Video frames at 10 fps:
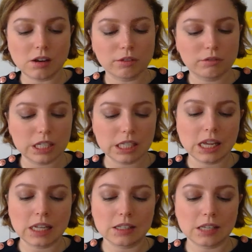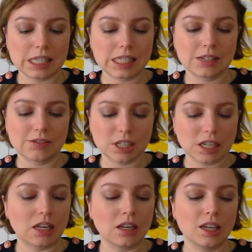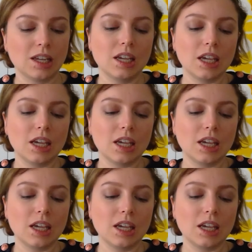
arthritis, and sensitive skin.